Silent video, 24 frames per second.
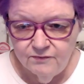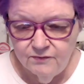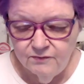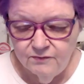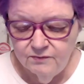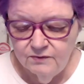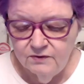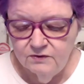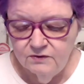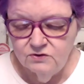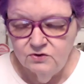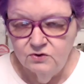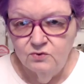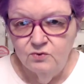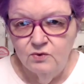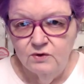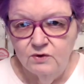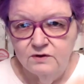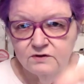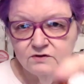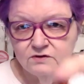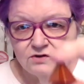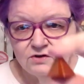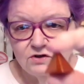the two
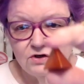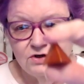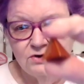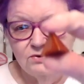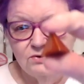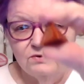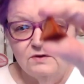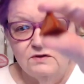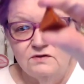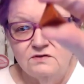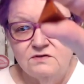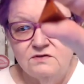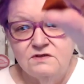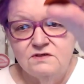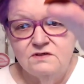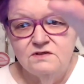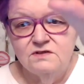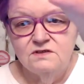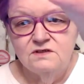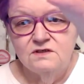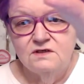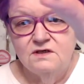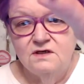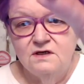ones you know. This
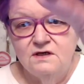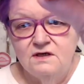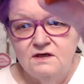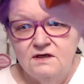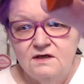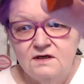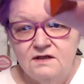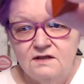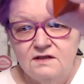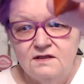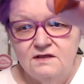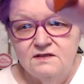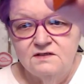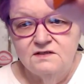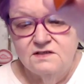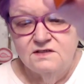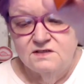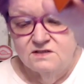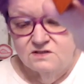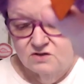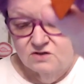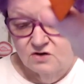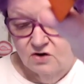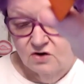is this
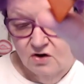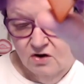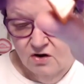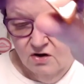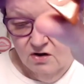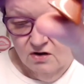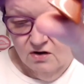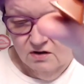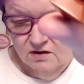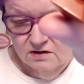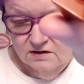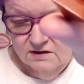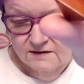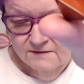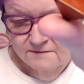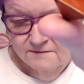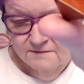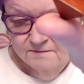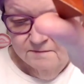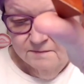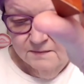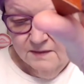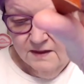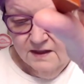is called
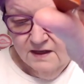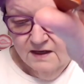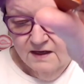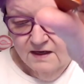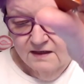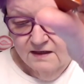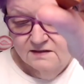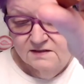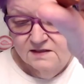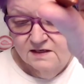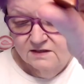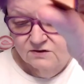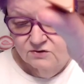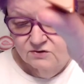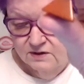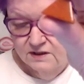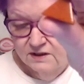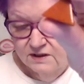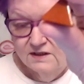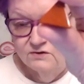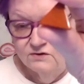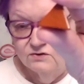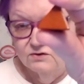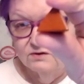a
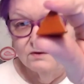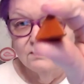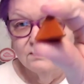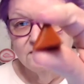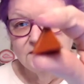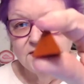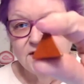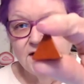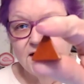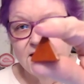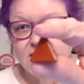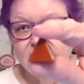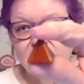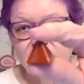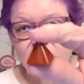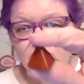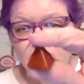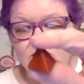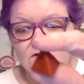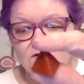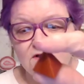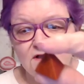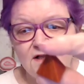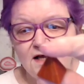tetrahedron, and it
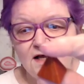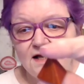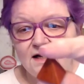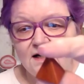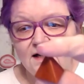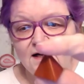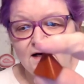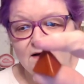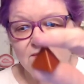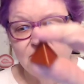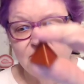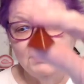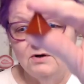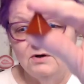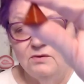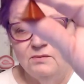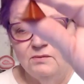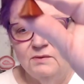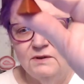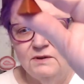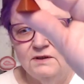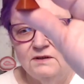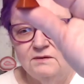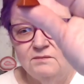looks a lot like a
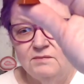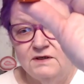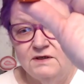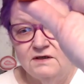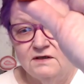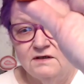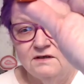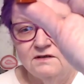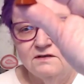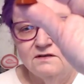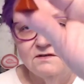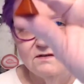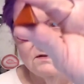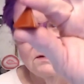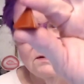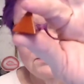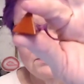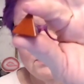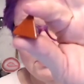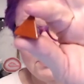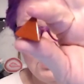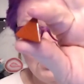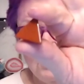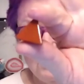pyramid because
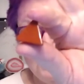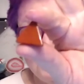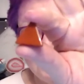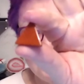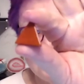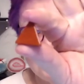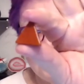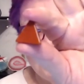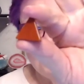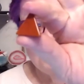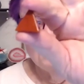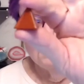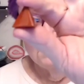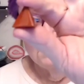pyramids are